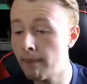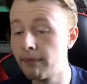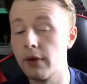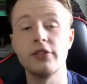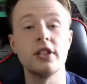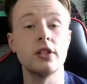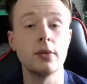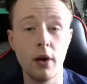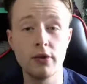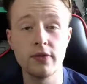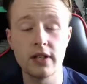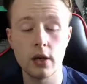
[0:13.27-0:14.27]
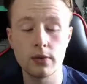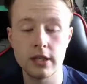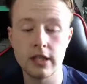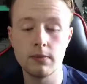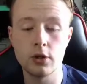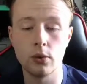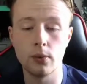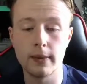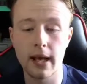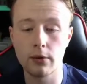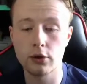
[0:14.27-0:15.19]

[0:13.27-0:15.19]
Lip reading: I've seen tomorrow's video, Team 2 will be out,